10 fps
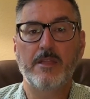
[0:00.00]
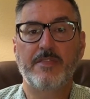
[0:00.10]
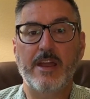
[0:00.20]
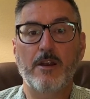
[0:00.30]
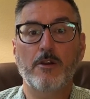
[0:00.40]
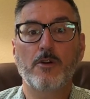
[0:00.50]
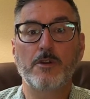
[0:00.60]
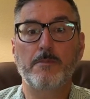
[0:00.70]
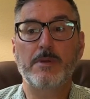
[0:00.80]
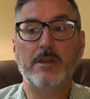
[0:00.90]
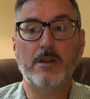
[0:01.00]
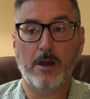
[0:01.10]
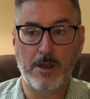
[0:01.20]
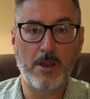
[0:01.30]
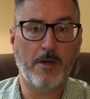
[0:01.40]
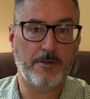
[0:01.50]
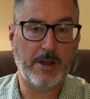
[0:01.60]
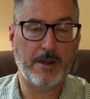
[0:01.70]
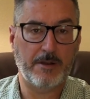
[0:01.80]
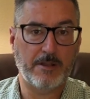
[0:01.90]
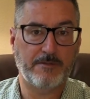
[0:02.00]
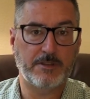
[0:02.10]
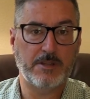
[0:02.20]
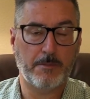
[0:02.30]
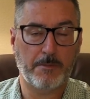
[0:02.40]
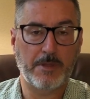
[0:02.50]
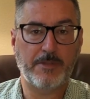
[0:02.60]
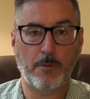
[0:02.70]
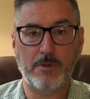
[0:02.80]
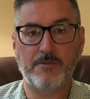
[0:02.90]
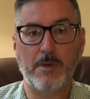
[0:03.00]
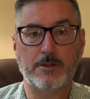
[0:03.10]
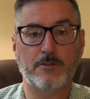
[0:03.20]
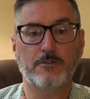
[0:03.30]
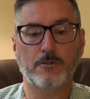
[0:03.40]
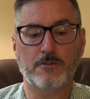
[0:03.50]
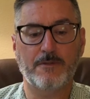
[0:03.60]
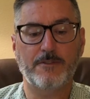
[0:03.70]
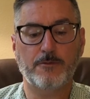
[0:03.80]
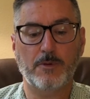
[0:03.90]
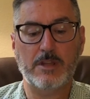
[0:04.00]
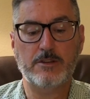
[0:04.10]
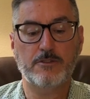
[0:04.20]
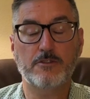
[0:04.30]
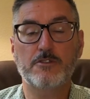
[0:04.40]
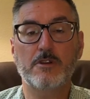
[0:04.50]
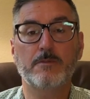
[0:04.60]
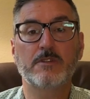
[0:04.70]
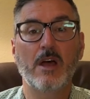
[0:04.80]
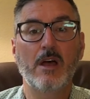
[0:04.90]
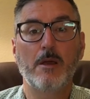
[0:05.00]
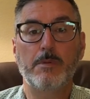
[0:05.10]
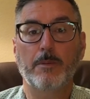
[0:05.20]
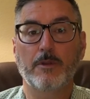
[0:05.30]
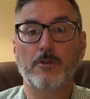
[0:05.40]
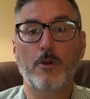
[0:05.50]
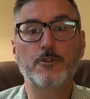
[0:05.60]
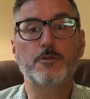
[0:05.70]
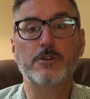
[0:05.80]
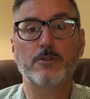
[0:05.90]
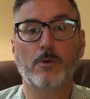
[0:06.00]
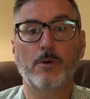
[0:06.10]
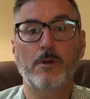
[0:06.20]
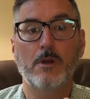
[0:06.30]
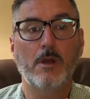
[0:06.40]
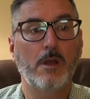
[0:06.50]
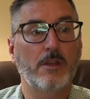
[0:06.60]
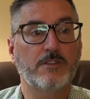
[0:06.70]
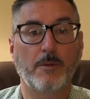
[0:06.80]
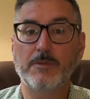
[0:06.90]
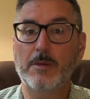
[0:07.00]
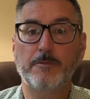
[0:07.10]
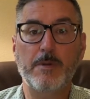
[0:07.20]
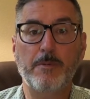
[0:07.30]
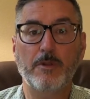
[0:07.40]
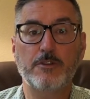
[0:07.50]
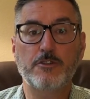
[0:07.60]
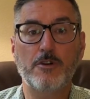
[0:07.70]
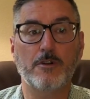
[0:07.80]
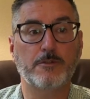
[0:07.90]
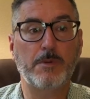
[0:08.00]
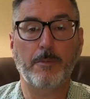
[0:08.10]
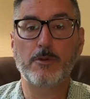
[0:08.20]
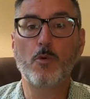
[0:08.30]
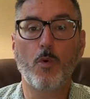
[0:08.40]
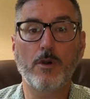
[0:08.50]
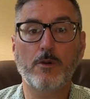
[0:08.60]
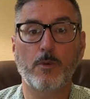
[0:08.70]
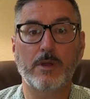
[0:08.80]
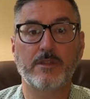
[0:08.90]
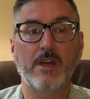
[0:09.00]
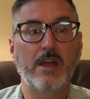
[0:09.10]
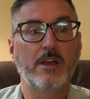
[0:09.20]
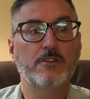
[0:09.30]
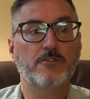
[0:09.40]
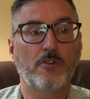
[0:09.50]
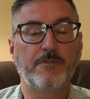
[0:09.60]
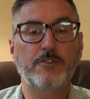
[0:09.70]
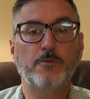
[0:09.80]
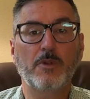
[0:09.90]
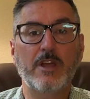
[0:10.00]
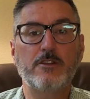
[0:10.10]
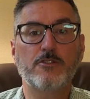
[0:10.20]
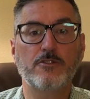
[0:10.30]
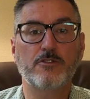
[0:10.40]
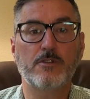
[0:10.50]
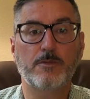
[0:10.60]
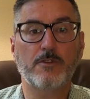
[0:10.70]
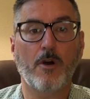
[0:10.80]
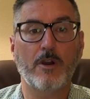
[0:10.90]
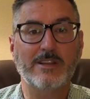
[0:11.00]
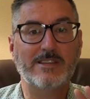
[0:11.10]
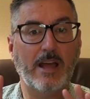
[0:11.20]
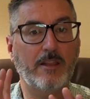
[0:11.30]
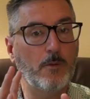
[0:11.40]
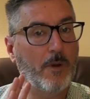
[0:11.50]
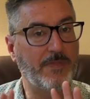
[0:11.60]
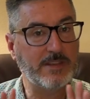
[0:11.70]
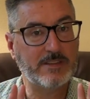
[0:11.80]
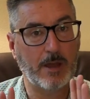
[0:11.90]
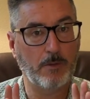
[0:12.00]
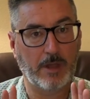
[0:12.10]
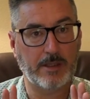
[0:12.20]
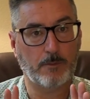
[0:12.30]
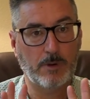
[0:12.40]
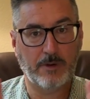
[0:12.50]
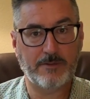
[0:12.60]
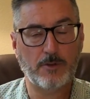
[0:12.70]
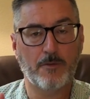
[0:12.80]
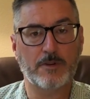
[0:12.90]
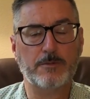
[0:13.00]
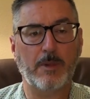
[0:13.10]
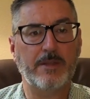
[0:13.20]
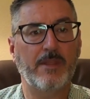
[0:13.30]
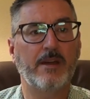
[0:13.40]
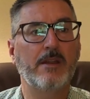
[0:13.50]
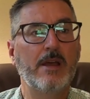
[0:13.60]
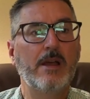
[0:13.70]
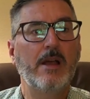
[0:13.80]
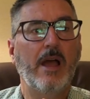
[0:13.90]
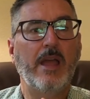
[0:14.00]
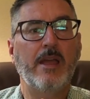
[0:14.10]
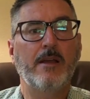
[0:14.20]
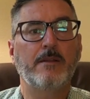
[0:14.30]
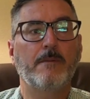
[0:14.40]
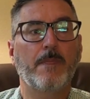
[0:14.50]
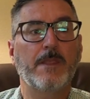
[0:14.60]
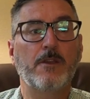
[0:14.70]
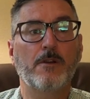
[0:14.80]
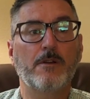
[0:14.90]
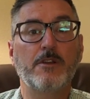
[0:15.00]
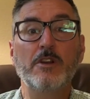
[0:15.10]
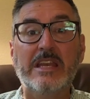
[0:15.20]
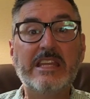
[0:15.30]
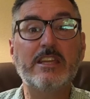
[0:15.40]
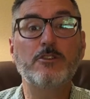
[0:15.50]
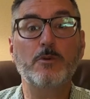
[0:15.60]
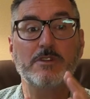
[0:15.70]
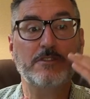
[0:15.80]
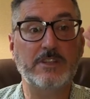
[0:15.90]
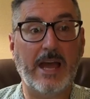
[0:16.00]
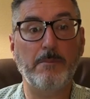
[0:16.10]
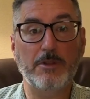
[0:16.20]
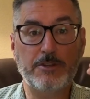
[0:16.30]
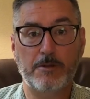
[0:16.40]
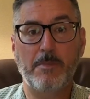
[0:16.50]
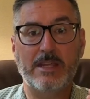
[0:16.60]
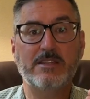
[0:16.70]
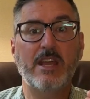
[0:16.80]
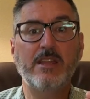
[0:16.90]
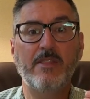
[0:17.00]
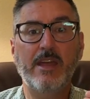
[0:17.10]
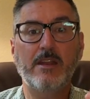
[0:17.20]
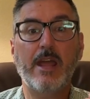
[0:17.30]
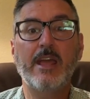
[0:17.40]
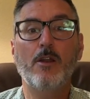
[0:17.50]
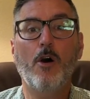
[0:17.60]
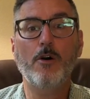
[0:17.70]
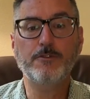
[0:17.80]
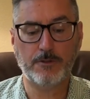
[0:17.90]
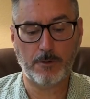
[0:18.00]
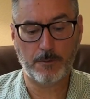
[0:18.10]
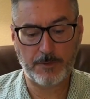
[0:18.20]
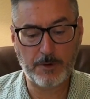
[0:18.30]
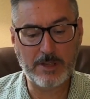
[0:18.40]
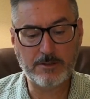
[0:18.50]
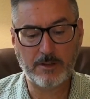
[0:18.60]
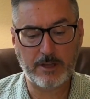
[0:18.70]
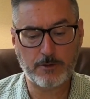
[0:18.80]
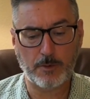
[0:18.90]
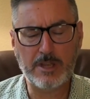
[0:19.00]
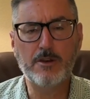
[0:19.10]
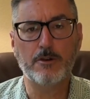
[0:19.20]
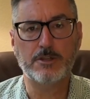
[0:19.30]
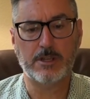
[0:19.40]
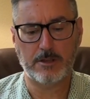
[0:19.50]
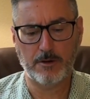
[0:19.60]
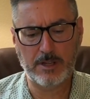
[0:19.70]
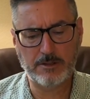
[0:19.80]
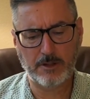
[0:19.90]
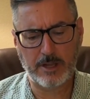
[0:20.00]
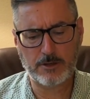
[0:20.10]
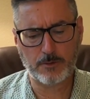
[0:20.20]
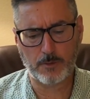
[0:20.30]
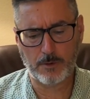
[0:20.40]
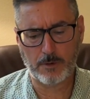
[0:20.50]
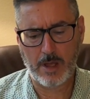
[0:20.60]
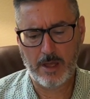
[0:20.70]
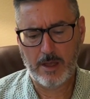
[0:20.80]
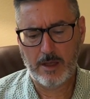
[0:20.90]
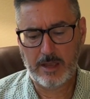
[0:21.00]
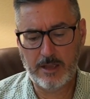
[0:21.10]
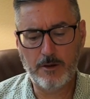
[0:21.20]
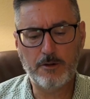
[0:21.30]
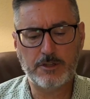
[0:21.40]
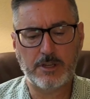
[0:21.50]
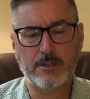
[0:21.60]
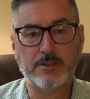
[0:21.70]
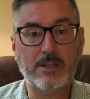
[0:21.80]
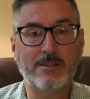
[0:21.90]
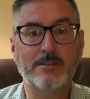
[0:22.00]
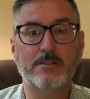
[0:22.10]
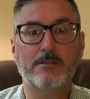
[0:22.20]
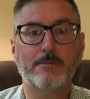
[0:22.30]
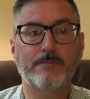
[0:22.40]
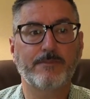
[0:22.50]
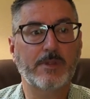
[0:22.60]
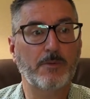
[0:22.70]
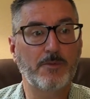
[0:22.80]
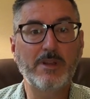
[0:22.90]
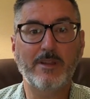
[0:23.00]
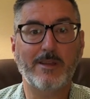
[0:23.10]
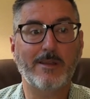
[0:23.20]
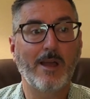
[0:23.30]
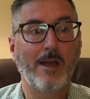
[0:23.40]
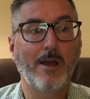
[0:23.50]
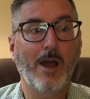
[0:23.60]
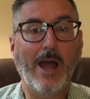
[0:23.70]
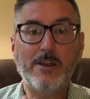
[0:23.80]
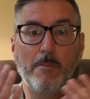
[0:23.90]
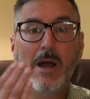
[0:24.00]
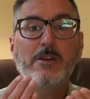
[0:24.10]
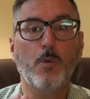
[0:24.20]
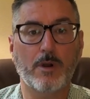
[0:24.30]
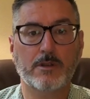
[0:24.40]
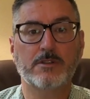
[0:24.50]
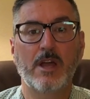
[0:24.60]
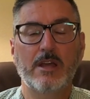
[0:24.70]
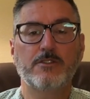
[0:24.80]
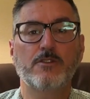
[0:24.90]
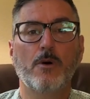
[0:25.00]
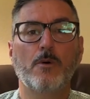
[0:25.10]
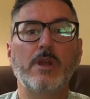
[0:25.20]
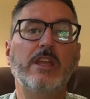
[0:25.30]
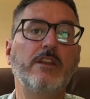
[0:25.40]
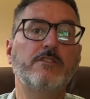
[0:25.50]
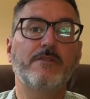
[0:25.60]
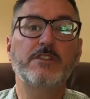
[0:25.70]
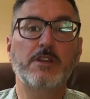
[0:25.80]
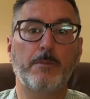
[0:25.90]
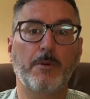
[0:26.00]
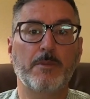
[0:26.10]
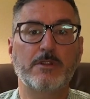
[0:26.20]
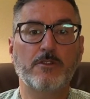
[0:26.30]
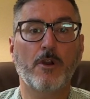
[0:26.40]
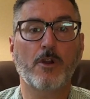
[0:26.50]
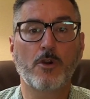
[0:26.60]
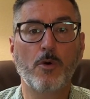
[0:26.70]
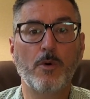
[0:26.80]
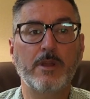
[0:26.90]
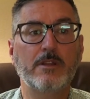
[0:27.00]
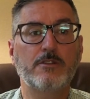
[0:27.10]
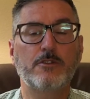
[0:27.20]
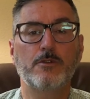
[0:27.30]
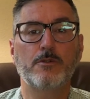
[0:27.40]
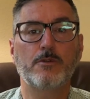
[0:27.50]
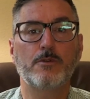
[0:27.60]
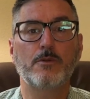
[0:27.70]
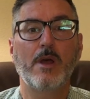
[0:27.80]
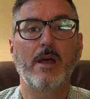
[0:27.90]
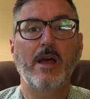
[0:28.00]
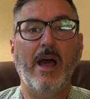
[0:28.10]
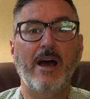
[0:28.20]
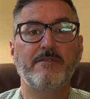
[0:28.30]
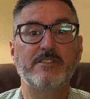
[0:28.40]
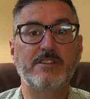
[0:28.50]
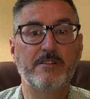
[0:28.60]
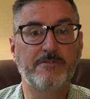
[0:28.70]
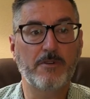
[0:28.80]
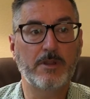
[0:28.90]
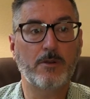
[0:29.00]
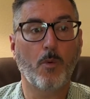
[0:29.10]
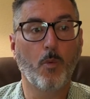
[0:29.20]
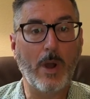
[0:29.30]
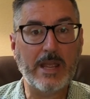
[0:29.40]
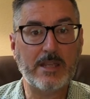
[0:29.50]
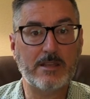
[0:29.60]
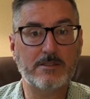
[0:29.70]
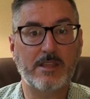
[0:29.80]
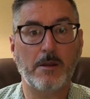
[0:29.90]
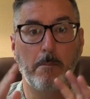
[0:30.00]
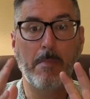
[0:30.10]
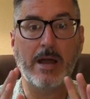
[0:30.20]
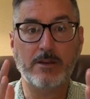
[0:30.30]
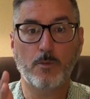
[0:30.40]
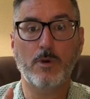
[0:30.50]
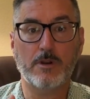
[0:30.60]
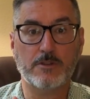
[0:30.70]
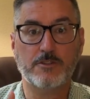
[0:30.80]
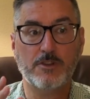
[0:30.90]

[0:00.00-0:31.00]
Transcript: They're going to be another area of the temperament that we've measured. So surface relationships, people at the grocery store, sometimes people at church, people you work with. Surface relationships are exactly what they sound like. We don't have to over explain that. And your need to establish and maintain that, and also your intellectual energy. Your intellectual energies is really how your mind works. So each of the temperaments are going to have different ways that a mind works.